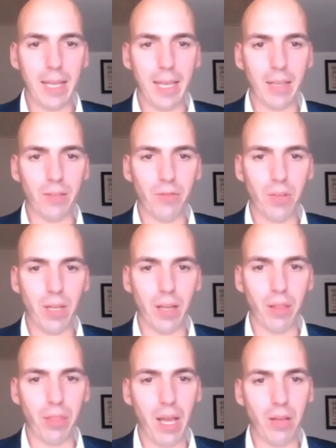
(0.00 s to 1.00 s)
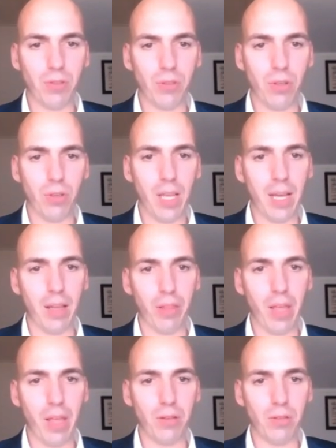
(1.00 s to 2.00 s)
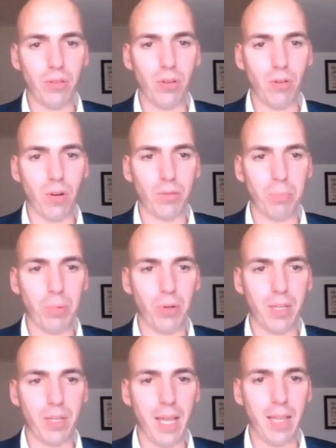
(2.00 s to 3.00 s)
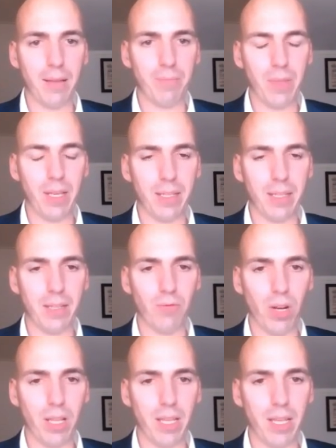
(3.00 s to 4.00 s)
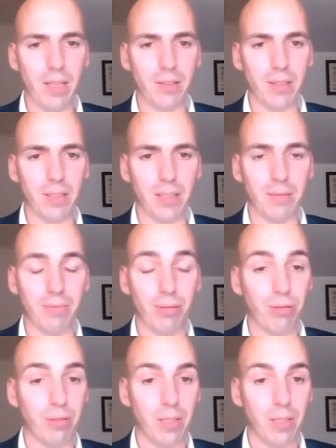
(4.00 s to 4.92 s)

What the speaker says: Yes, yeah, 1,000 euros per day. Yeah, that really is a